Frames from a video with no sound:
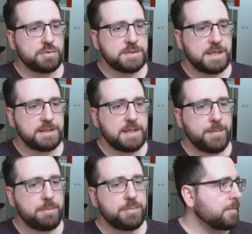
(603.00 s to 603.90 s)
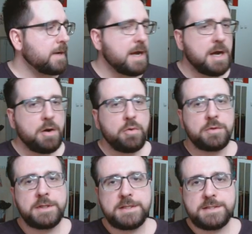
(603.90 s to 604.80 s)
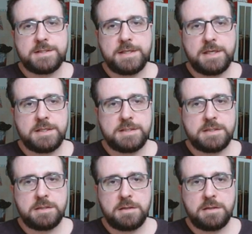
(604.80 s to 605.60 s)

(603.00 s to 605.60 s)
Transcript: set them up. Now this is